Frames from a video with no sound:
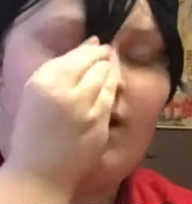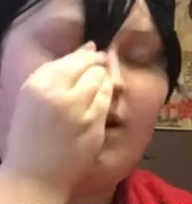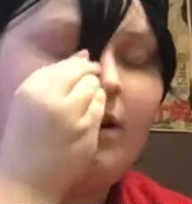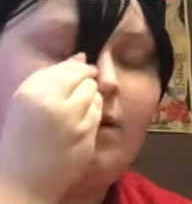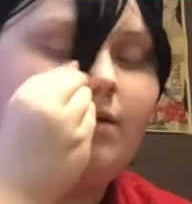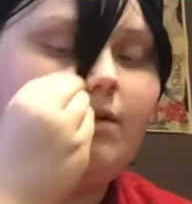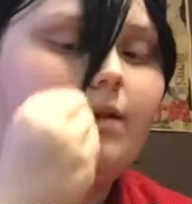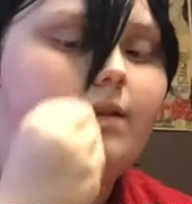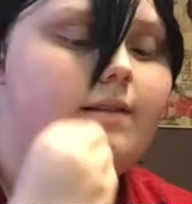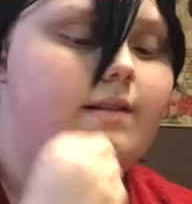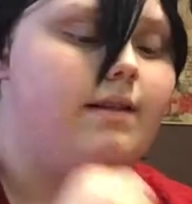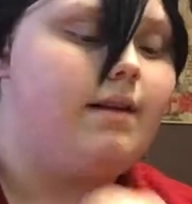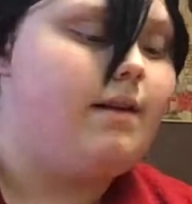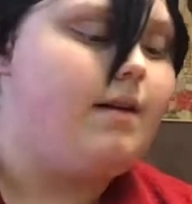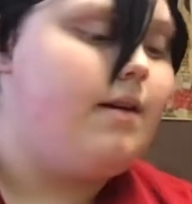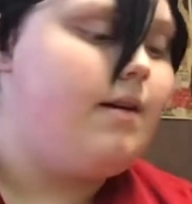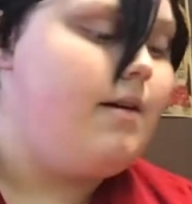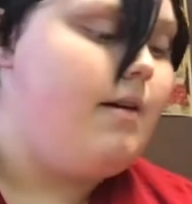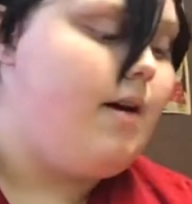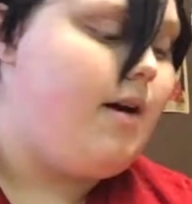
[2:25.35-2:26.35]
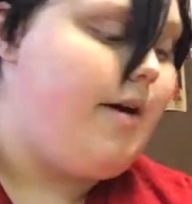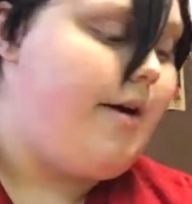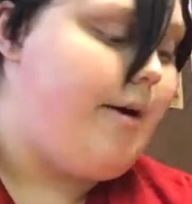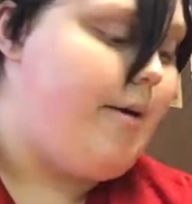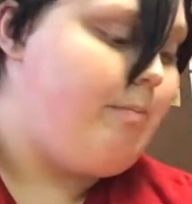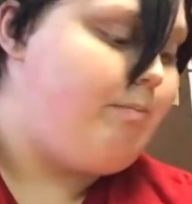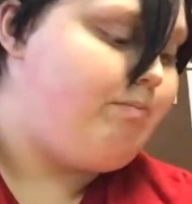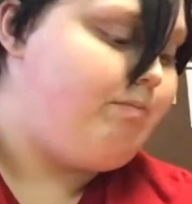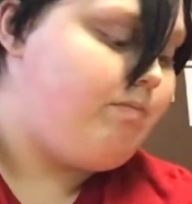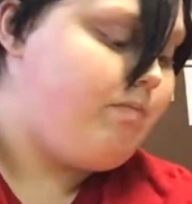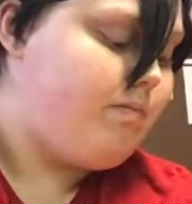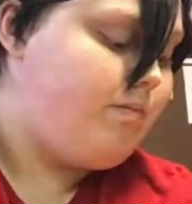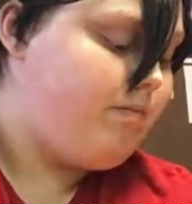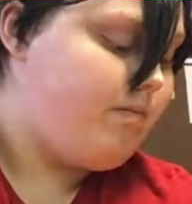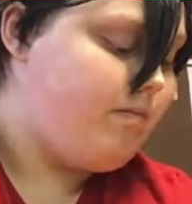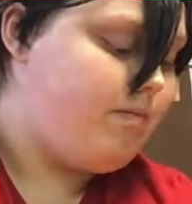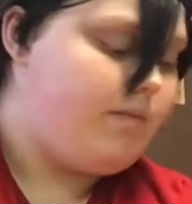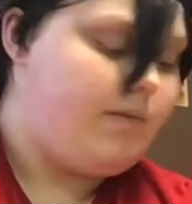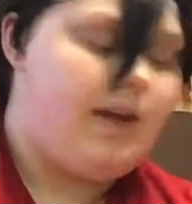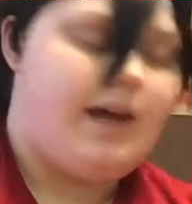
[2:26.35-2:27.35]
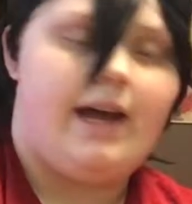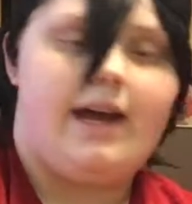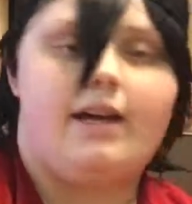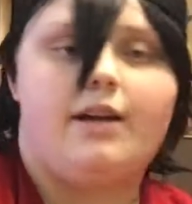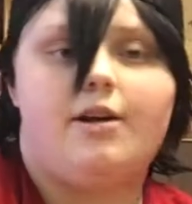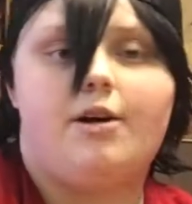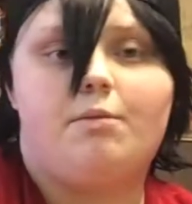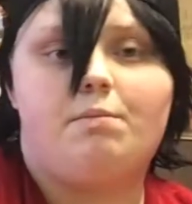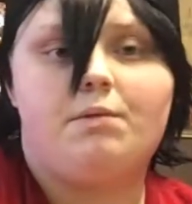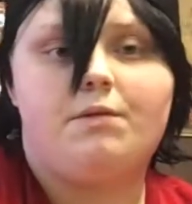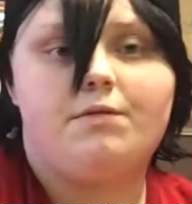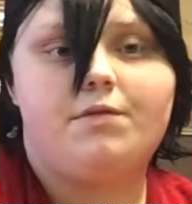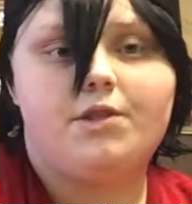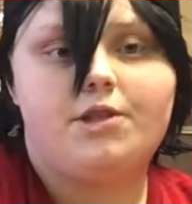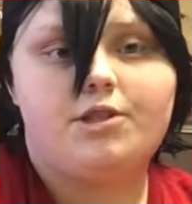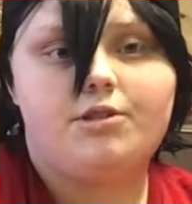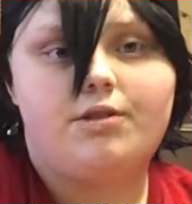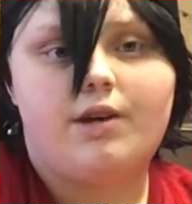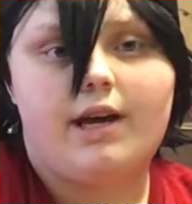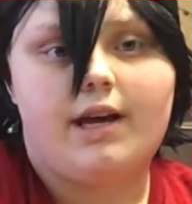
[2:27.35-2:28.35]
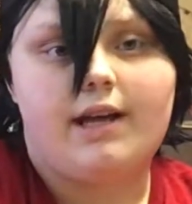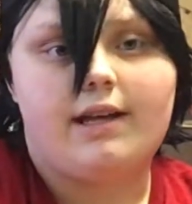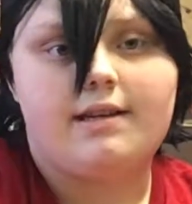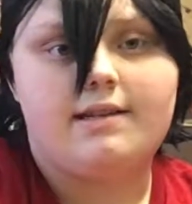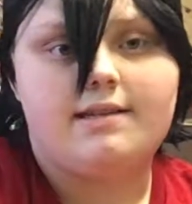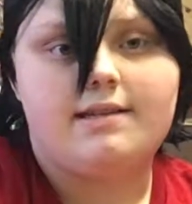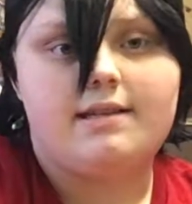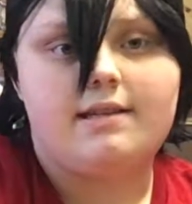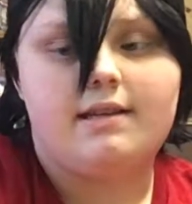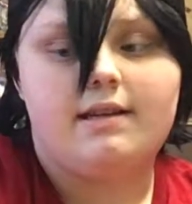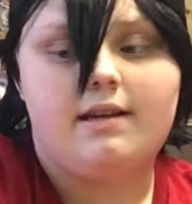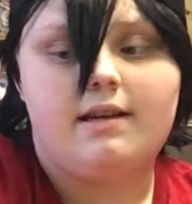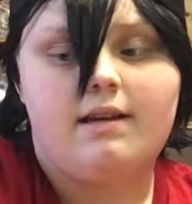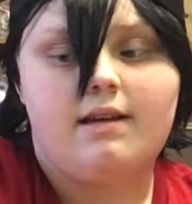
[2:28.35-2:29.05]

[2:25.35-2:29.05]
Anyways, um, they had it open for two days